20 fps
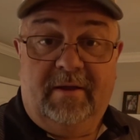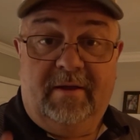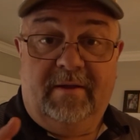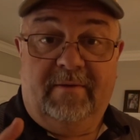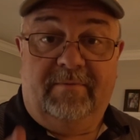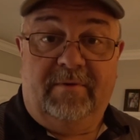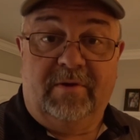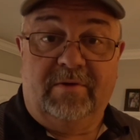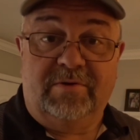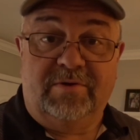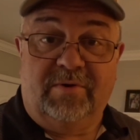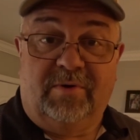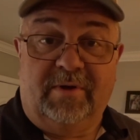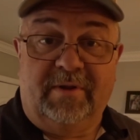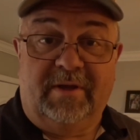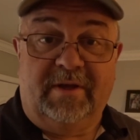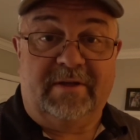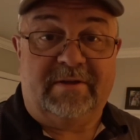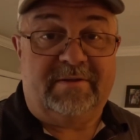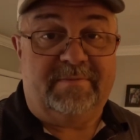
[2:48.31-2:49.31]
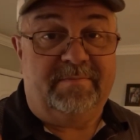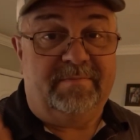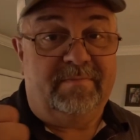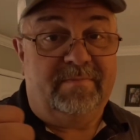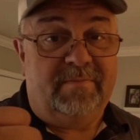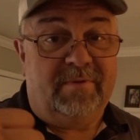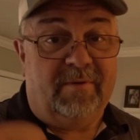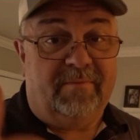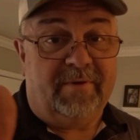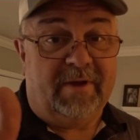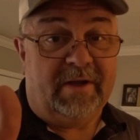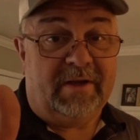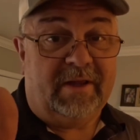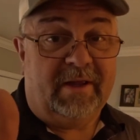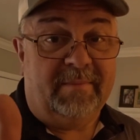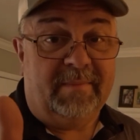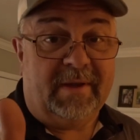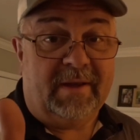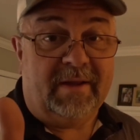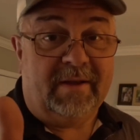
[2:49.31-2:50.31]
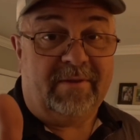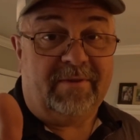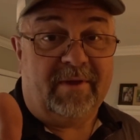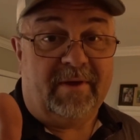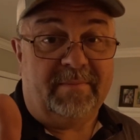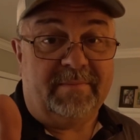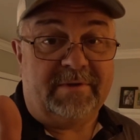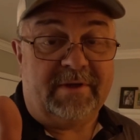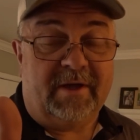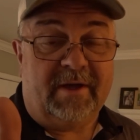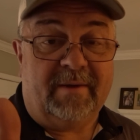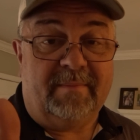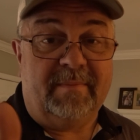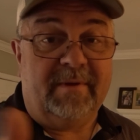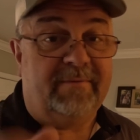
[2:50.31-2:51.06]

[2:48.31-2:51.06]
If you enjoyed this, don't forget to give me a thumbs up.